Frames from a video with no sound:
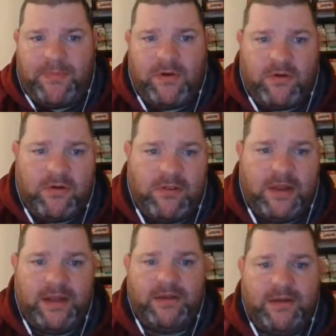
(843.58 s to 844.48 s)
the Pocono
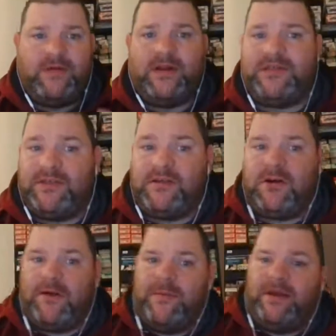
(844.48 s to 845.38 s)
line and also the
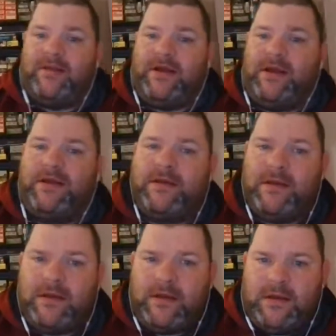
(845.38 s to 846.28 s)
Carbondale line.
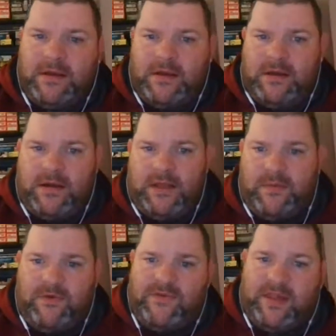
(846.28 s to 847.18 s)

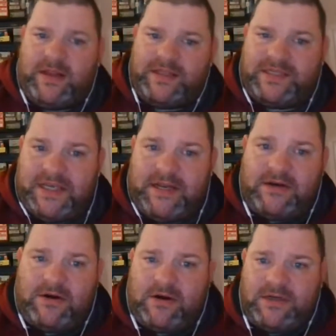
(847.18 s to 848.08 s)
They're moving a lot of
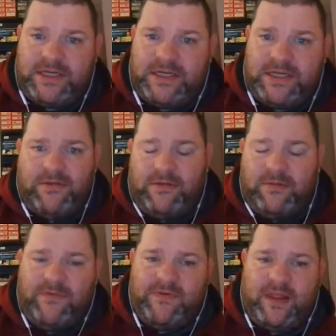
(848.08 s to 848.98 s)
sand cars now.
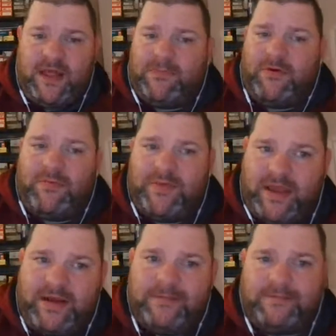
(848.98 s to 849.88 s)
They're moving a lot of
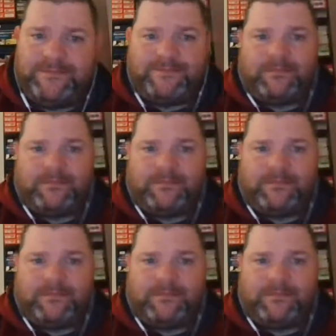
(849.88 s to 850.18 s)
propane.